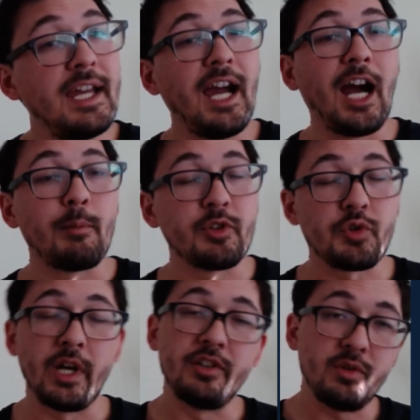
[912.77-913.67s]
Armor
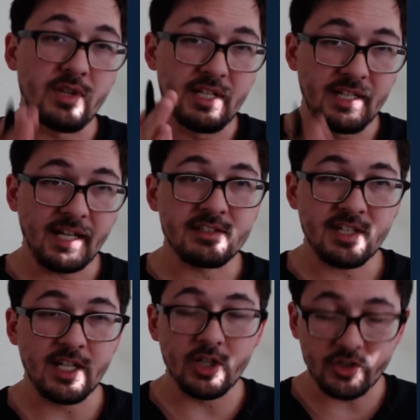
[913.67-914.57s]
Shred to the next
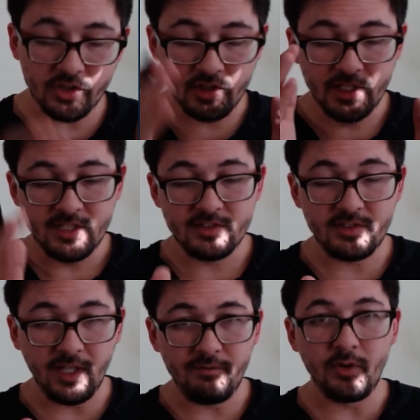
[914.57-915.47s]
character,
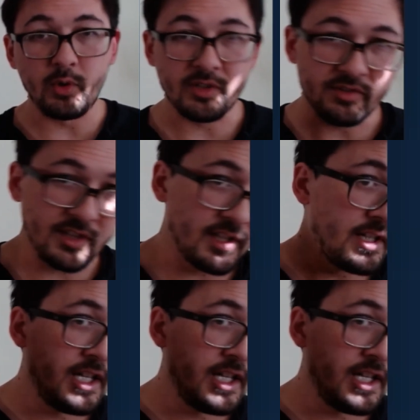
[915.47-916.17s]
stay focused in,